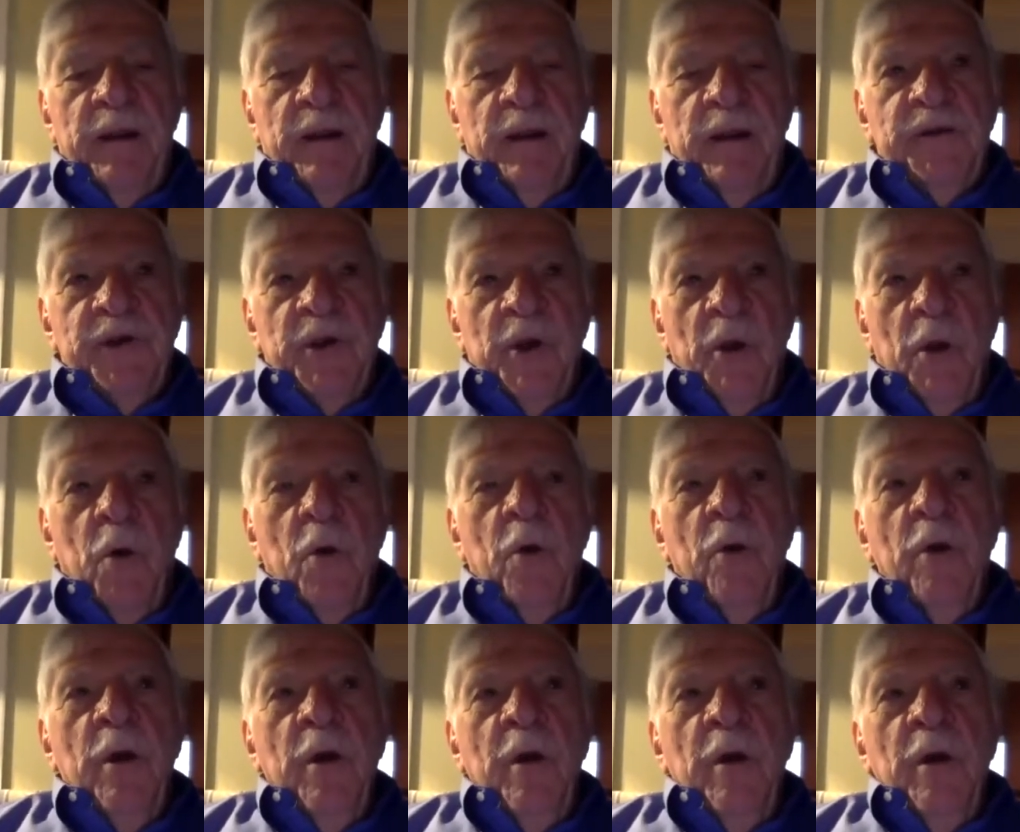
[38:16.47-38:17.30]
And
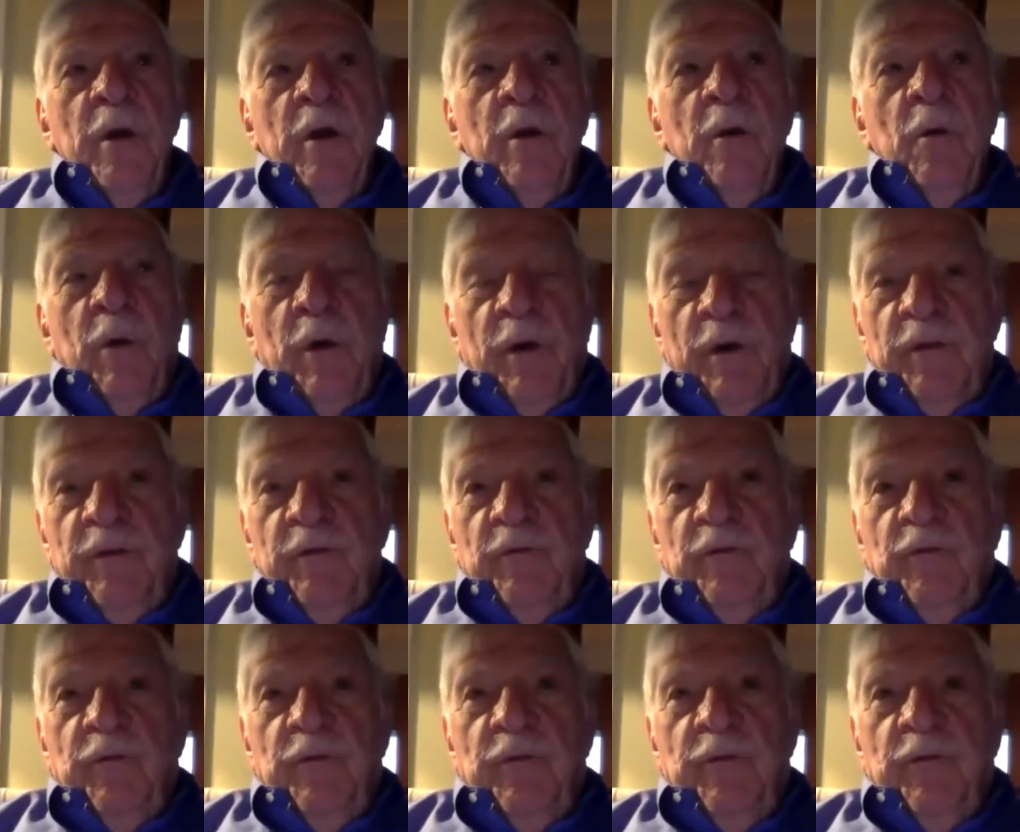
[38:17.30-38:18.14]
so one of
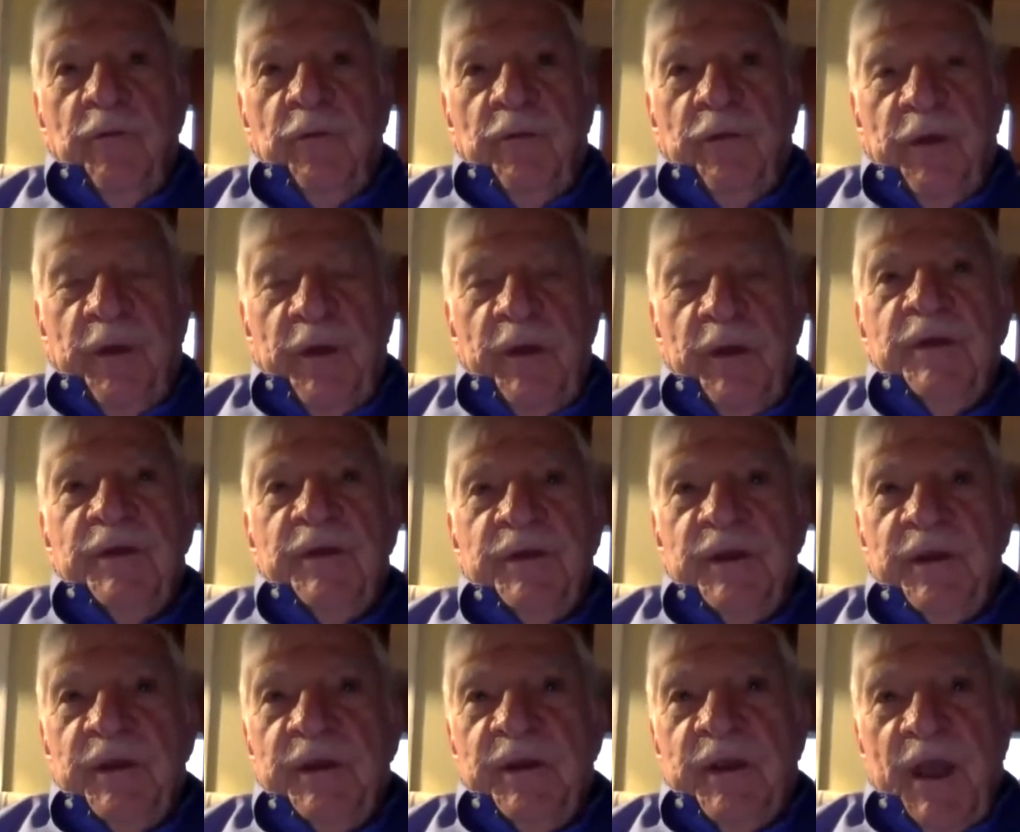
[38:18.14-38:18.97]
the
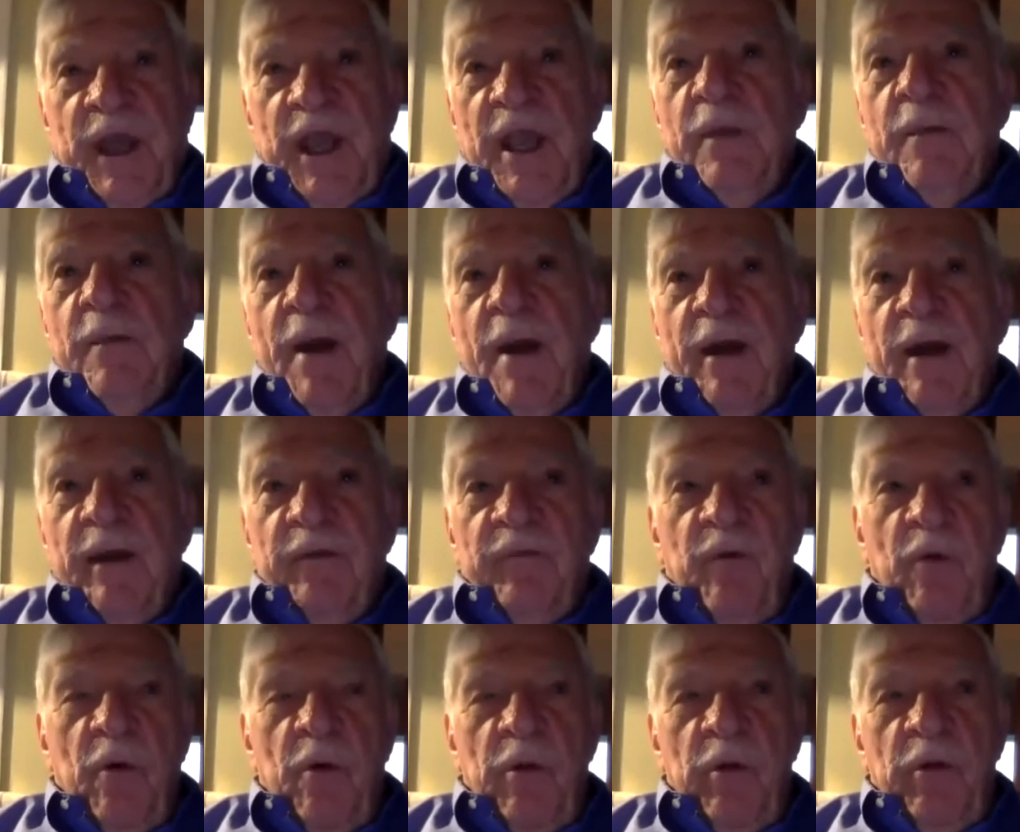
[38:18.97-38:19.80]
things that came out
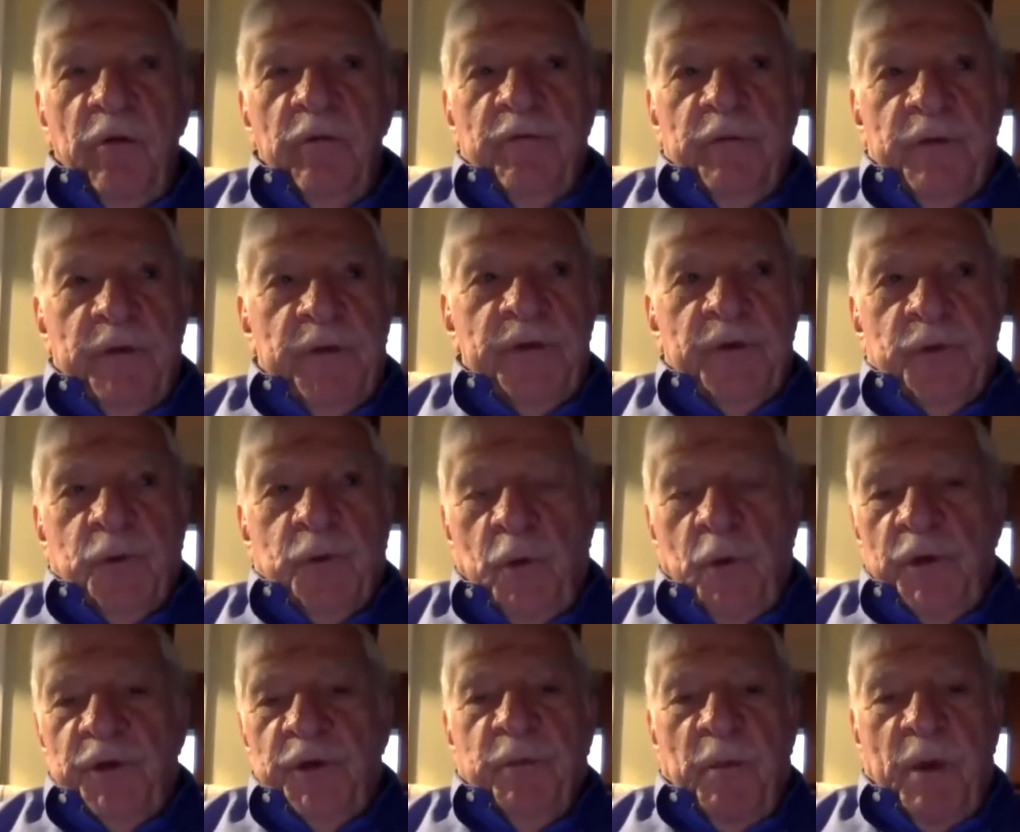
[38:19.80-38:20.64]
of all of this
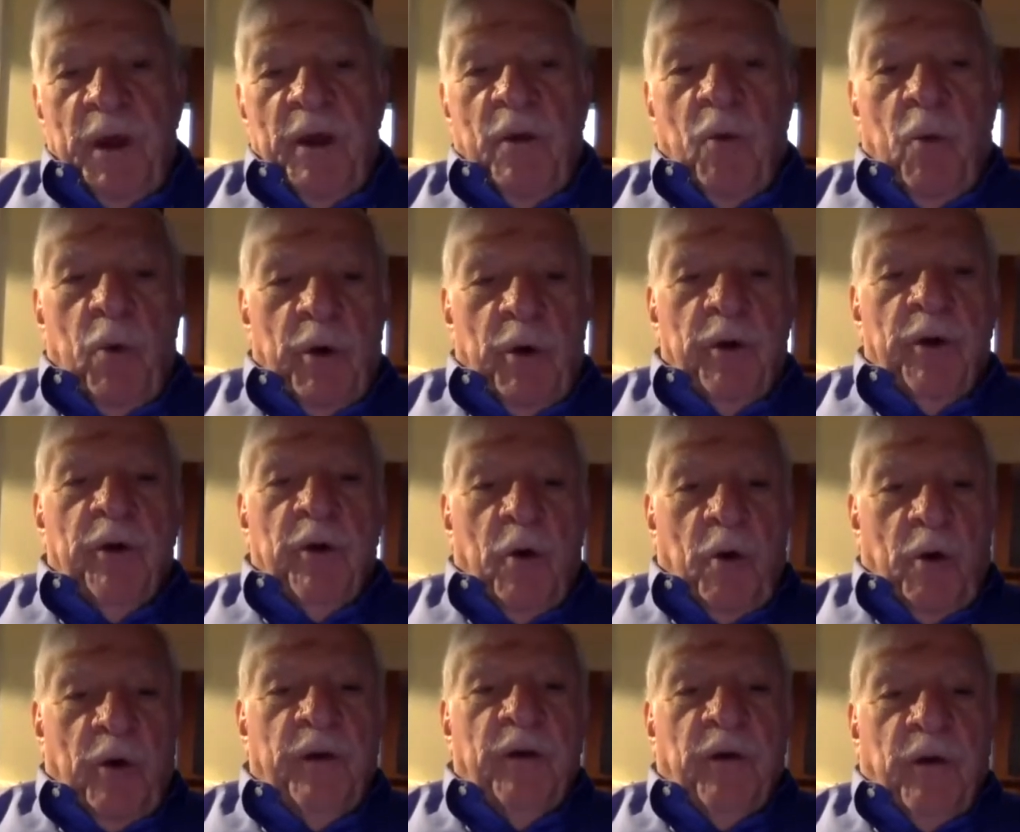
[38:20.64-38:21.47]
was my work
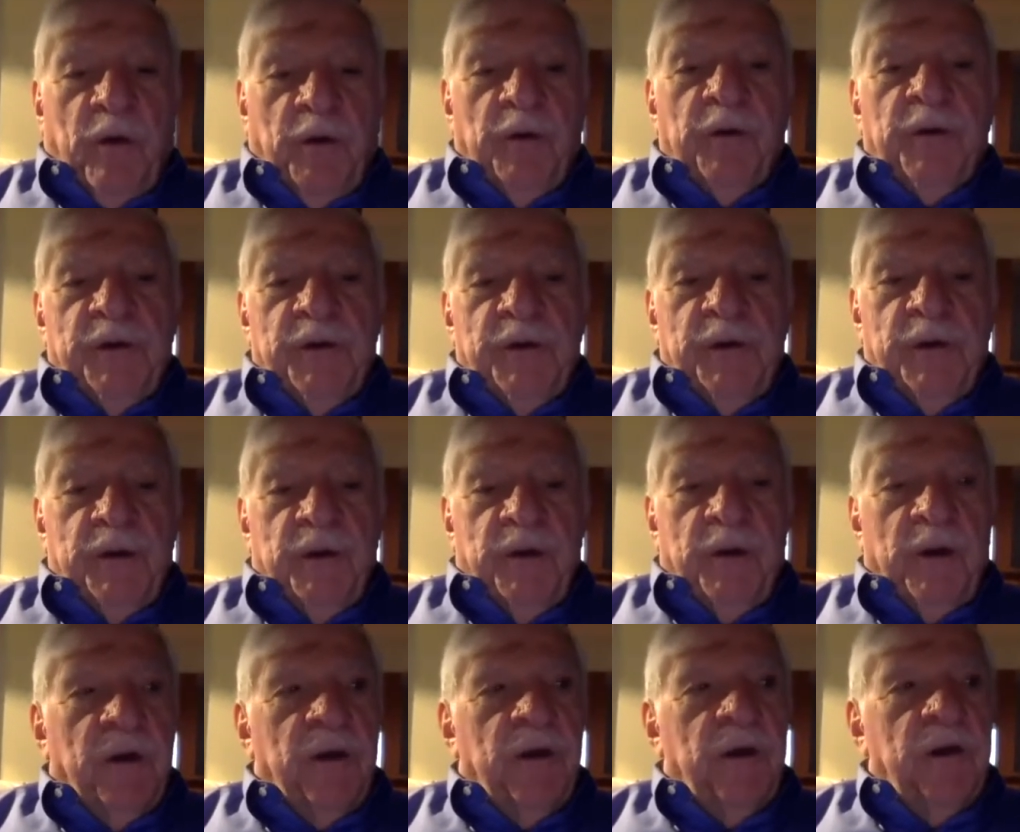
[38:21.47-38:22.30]
on learning
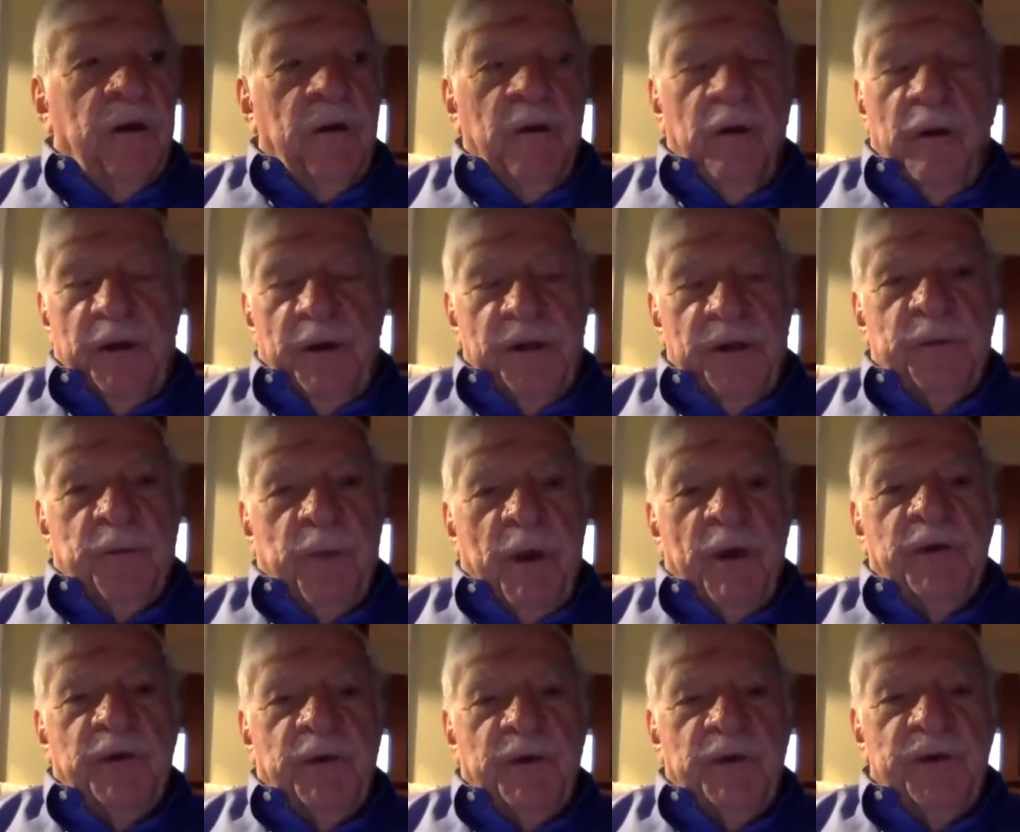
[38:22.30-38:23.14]
uh, on
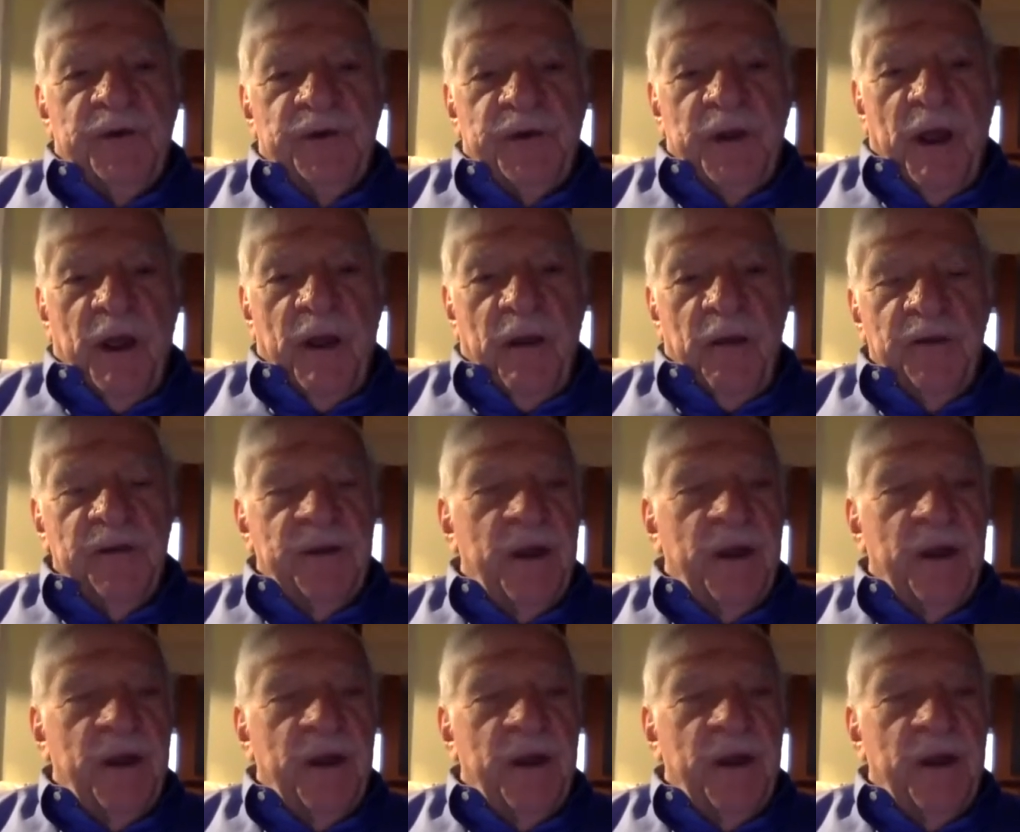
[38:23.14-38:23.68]
expression styles.